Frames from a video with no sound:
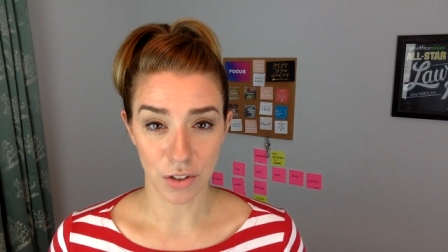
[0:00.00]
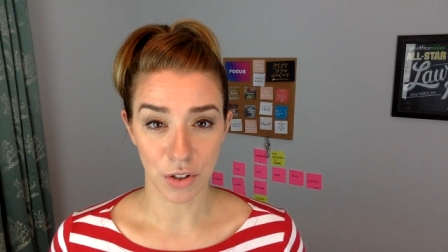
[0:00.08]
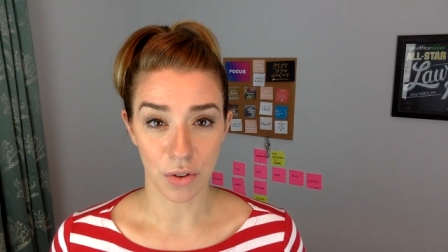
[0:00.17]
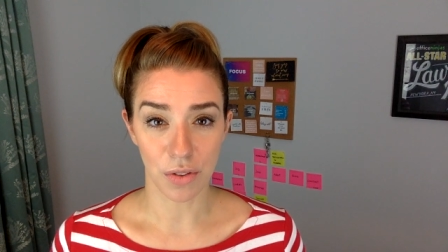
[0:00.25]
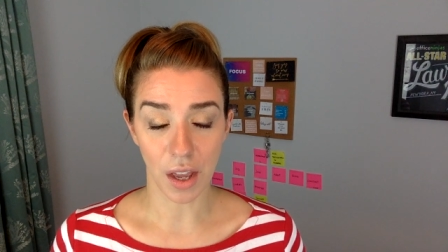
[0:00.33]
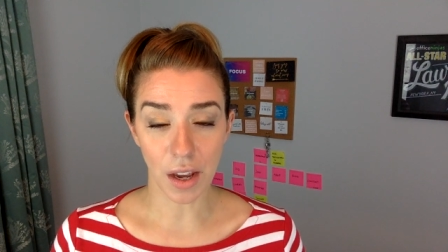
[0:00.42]

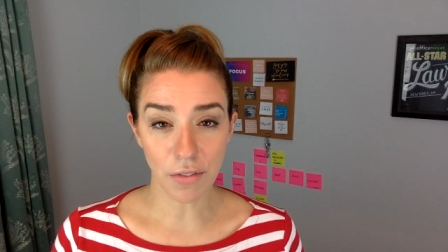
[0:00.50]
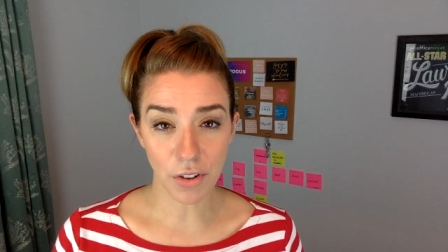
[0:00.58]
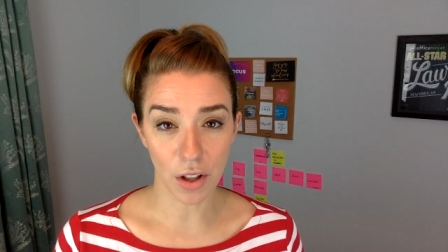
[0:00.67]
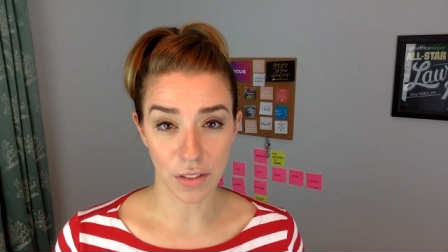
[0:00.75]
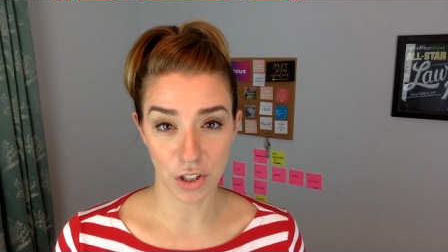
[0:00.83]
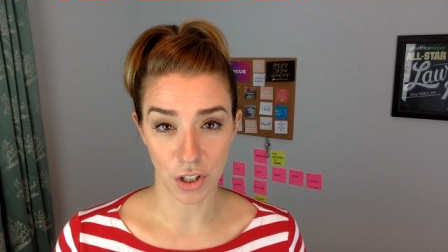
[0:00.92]
so they've
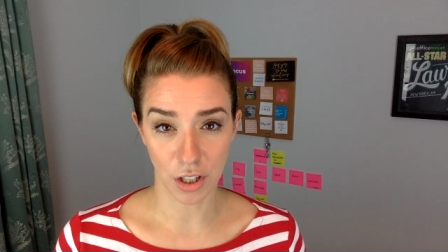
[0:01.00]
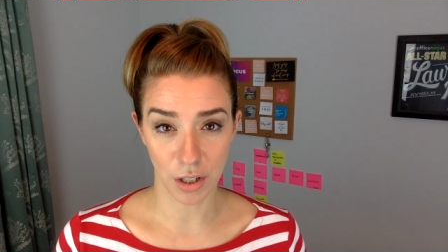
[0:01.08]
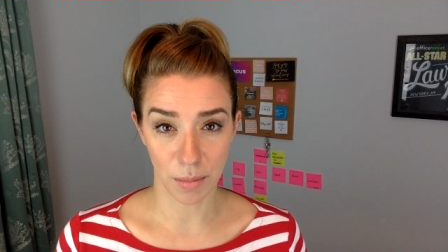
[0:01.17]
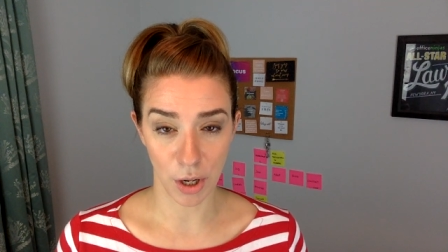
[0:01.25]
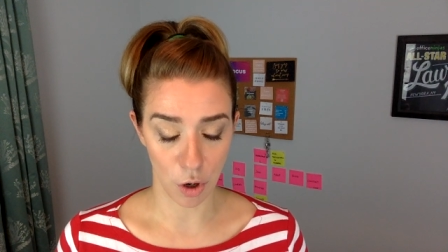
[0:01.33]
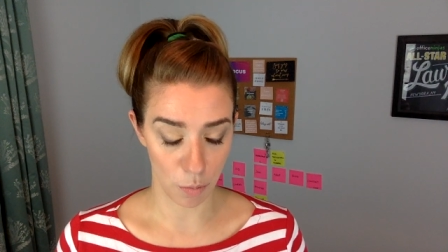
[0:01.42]
got the
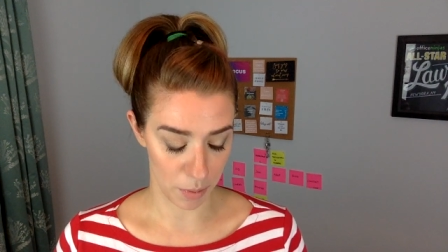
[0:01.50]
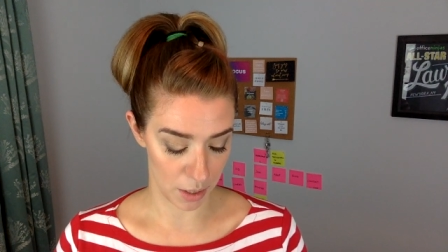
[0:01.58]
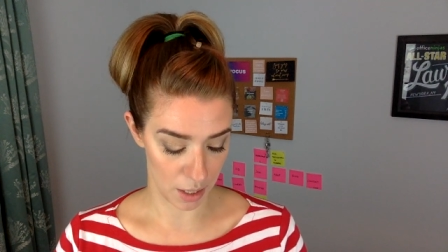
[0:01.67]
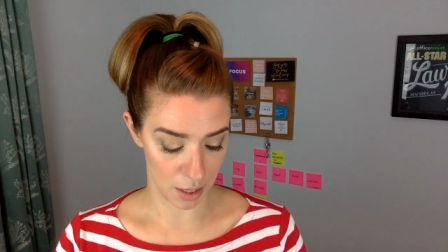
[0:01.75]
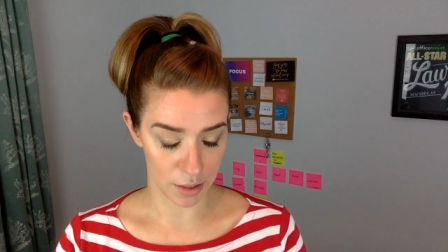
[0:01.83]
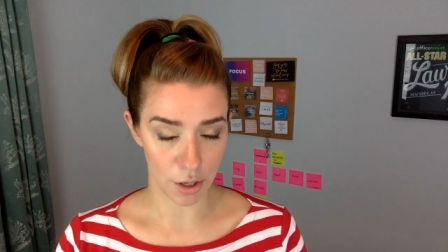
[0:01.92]
document
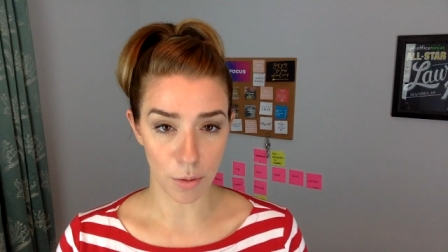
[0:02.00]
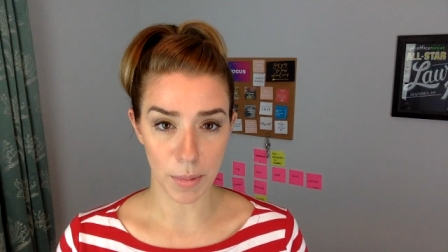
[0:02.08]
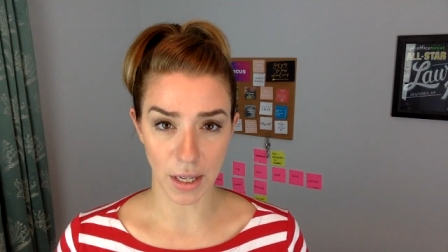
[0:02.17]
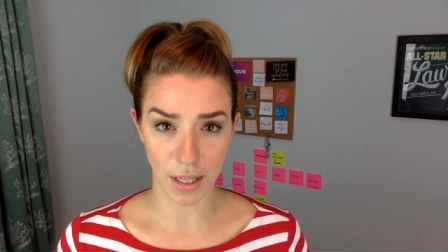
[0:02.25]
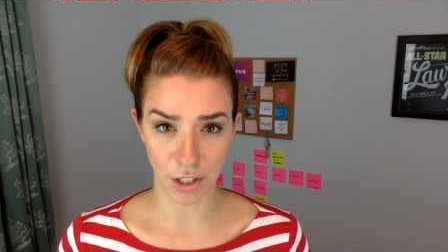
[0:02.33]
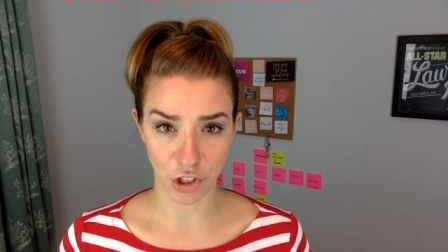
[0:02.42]
open and they're
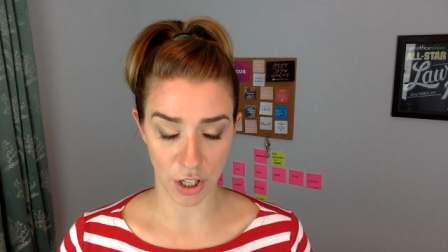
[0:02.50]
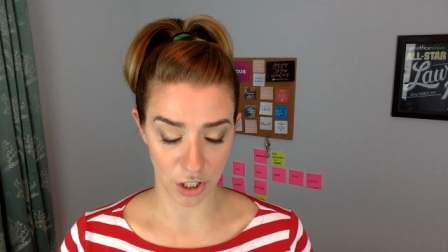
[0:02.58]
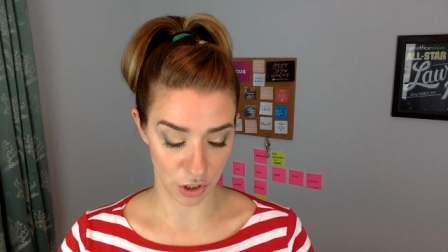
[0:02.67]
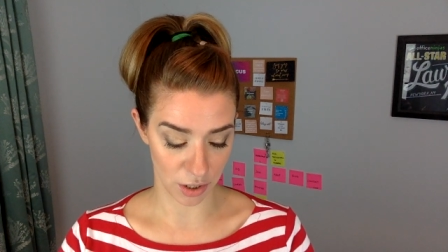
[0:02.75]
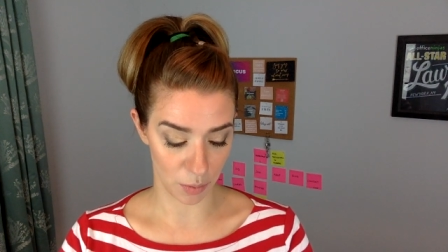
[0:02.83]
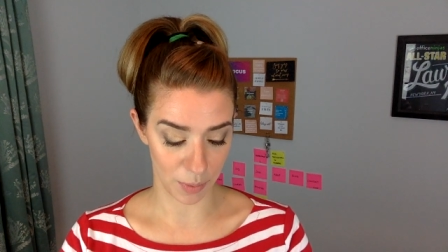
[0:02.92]
making
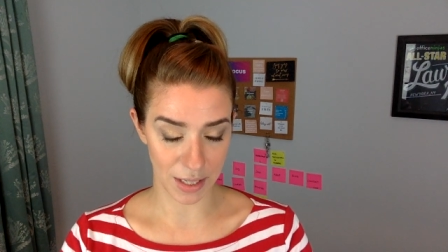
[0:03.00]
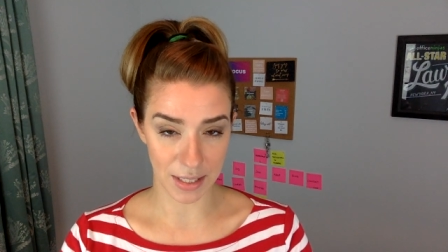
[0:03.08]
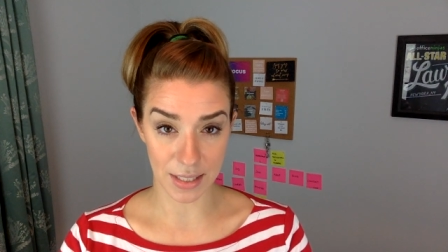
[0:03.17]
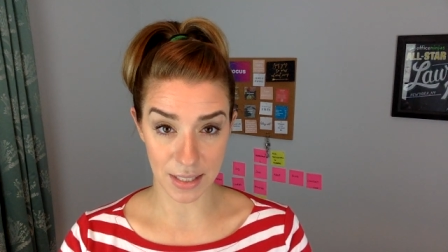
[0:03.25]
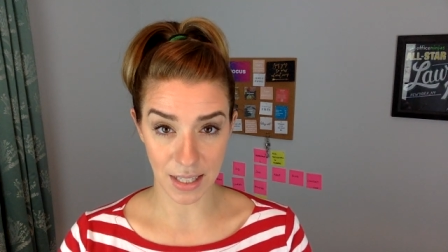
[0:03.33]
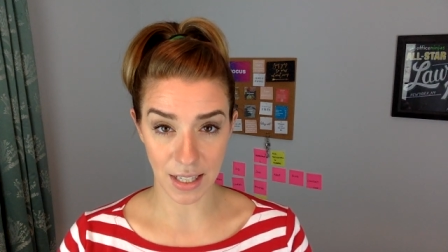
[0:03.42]
changes, and we can
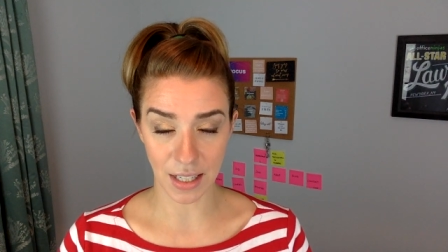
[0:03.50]
see